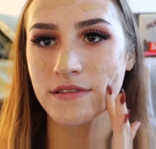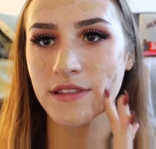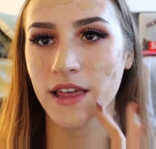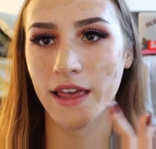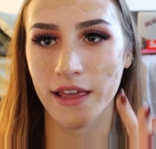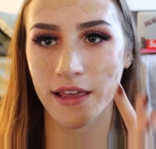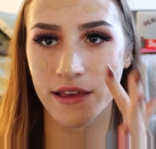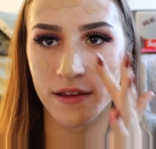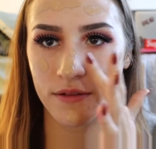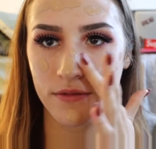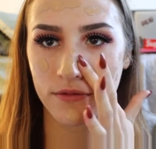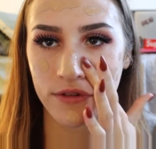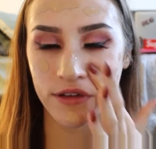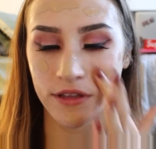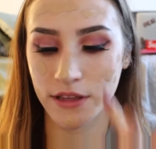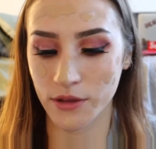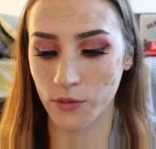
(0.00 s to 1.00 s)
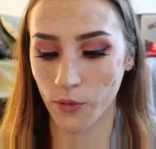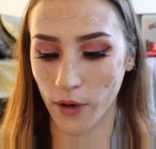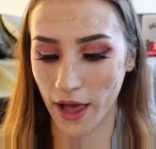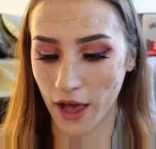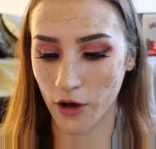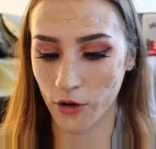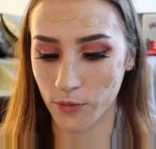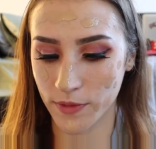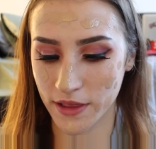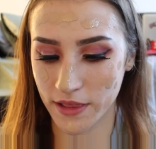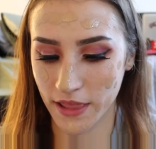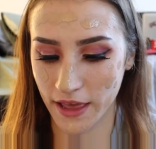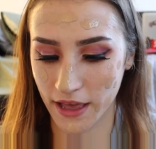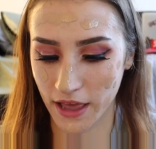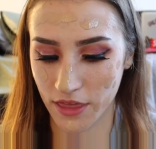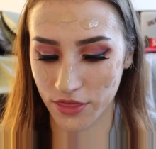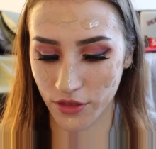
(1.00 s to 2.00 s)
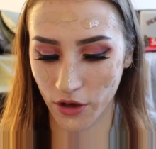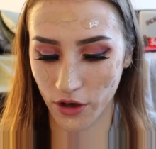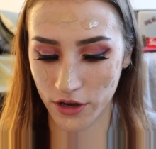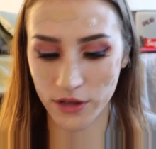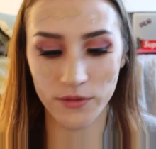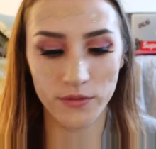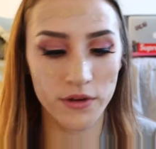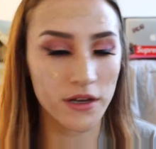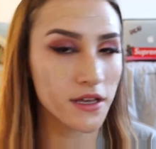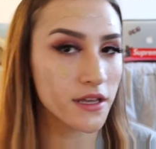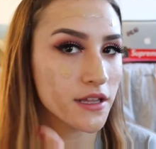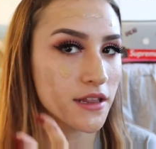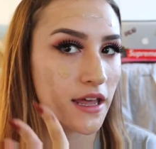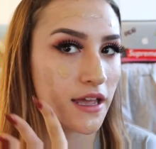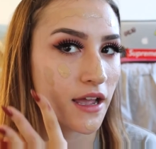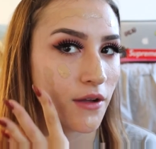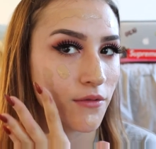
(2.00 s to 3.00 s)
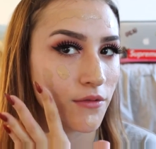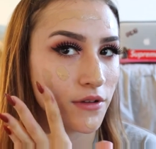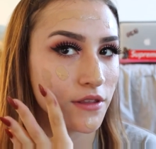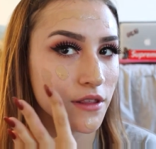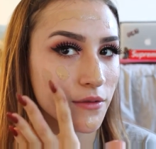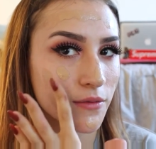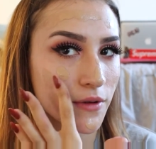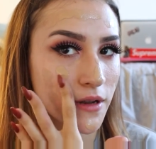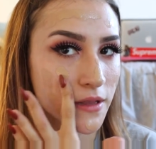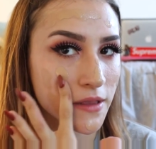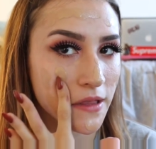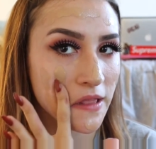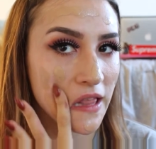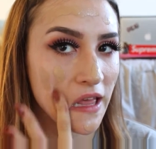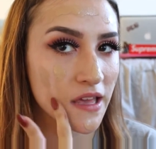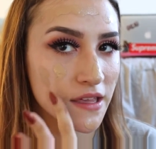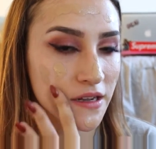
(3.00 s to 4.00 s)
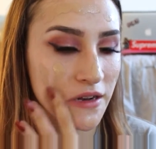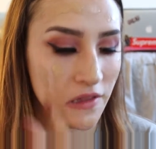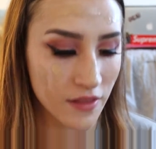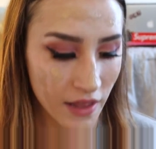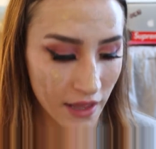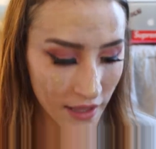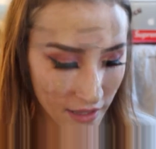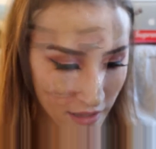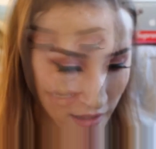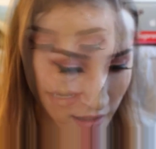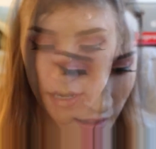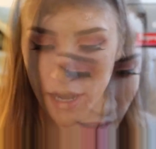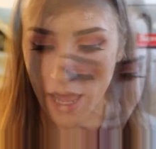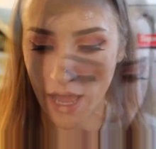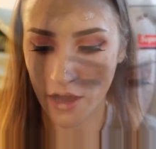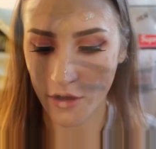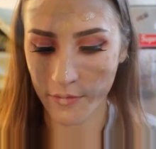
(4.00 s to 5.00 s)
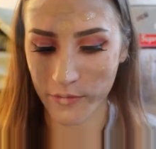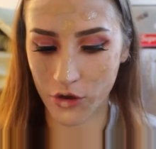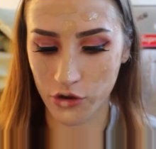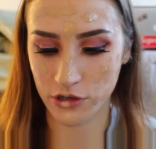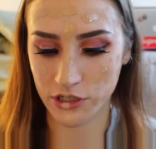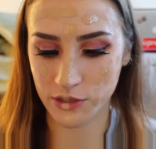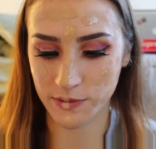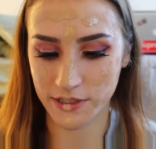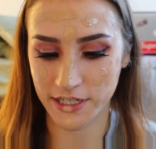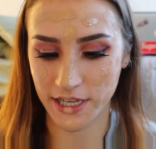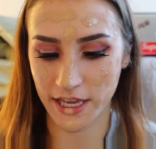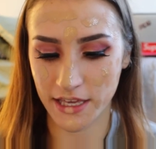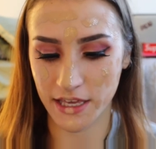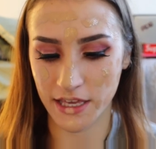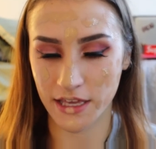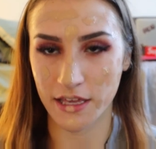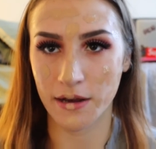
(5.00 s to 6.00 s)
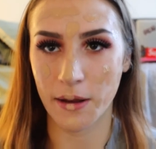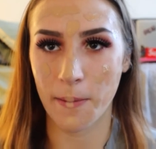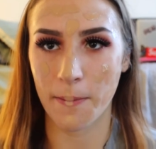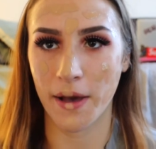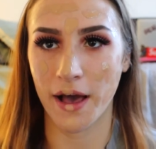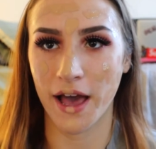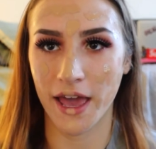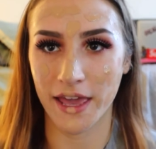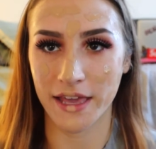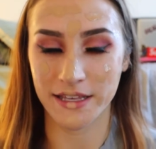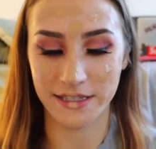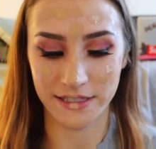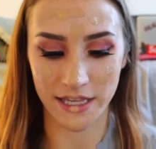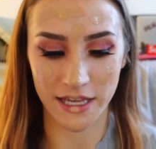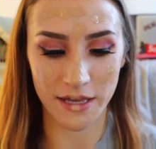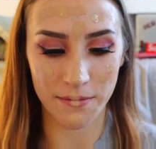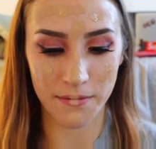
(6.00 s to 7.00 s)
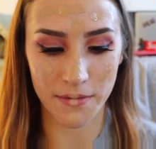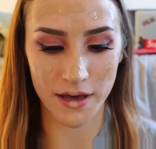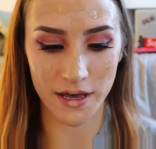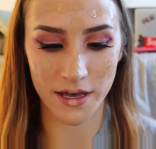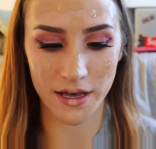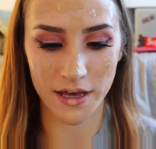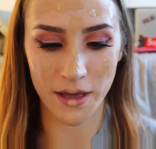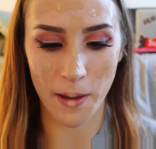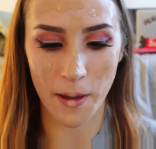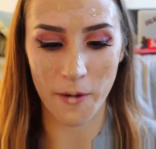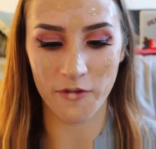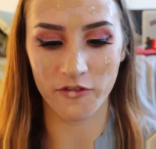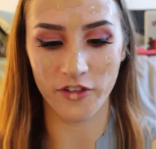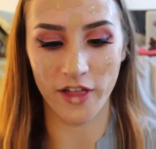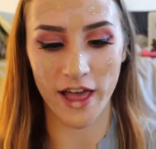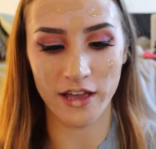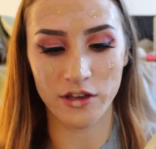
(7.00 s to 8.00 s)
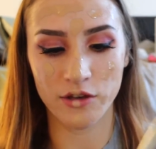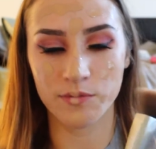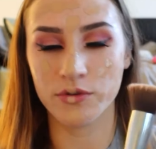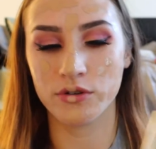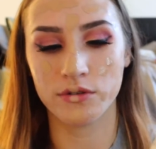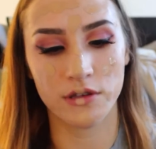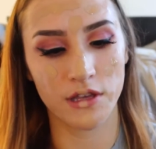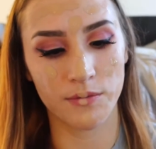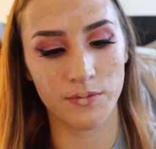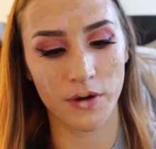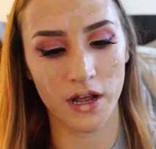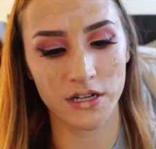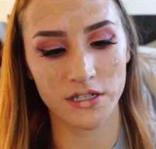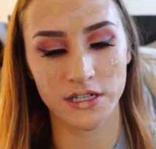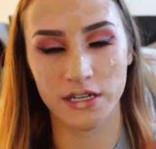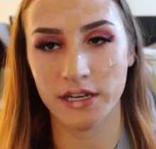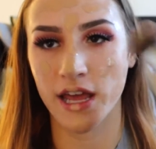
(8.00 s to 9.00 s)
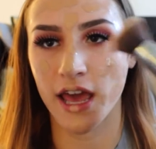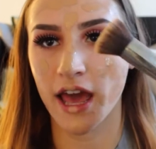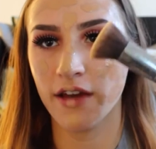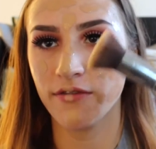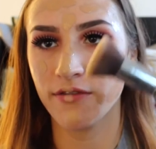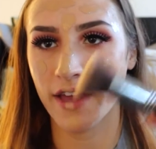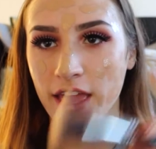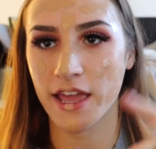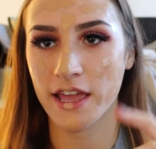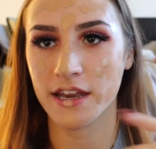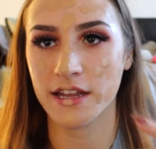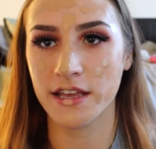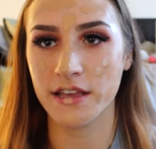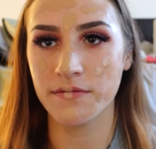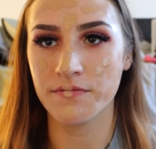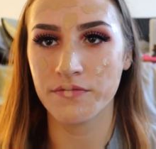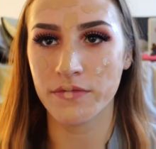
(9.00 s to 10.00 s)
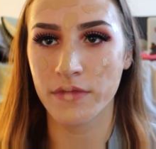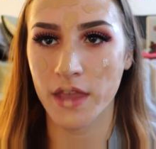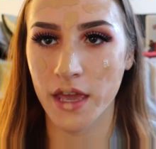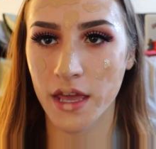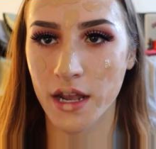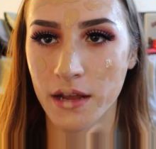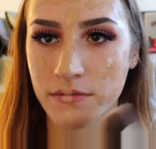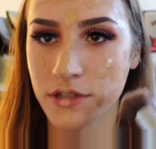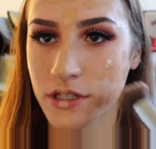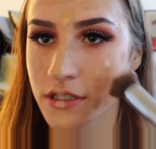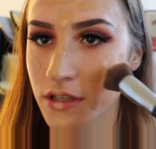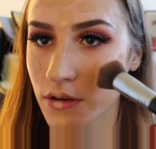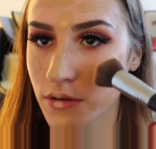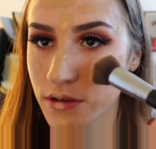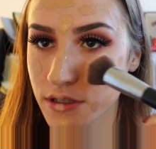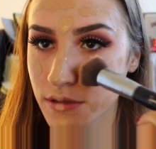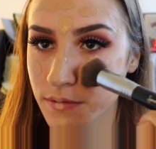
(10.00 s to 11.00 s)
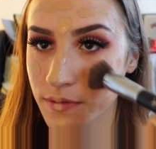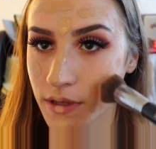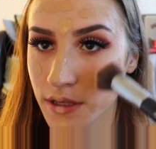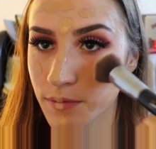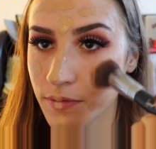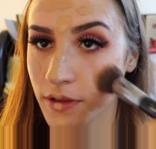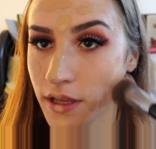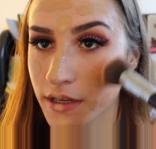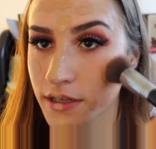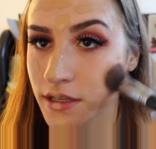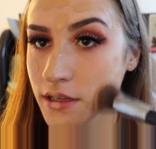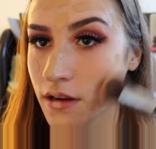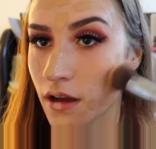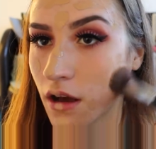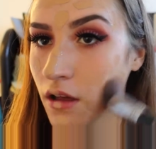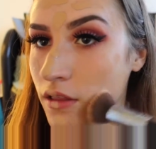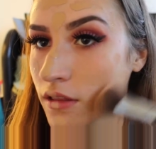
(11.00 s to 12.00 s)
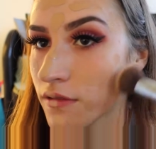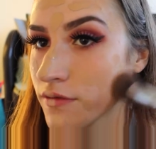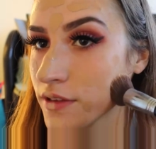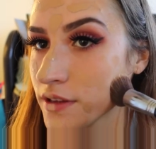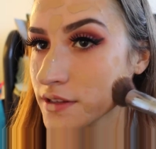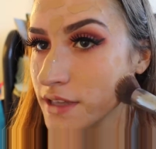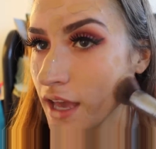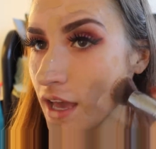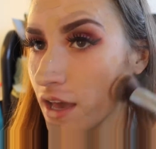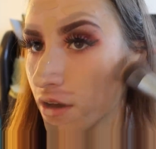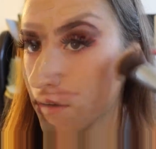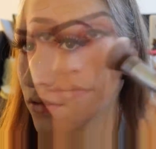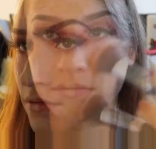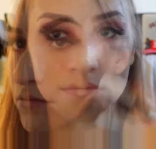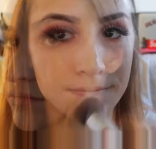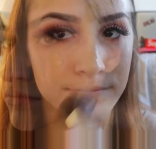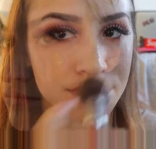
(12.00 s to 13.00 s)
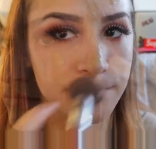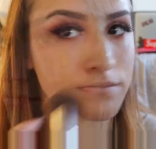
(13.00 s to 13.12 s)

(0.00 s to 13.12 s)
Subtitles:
like really wow me like I thought it would. Like I really wanted to like it a lot. Now I'm going to be taking my Sigma flat kabuki brush in F80 and I'm just going to be blending all of this out.